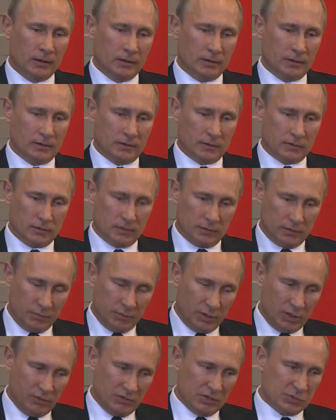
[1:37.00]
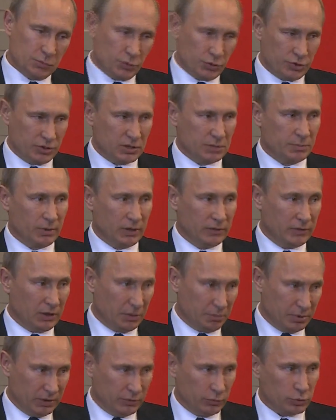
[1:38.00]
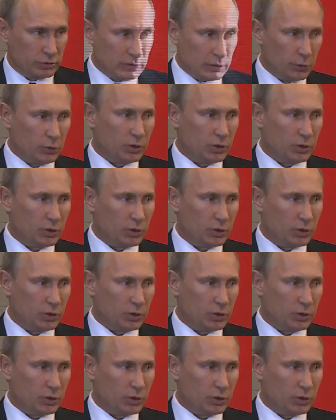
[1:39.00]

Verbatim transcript: offering help, or what would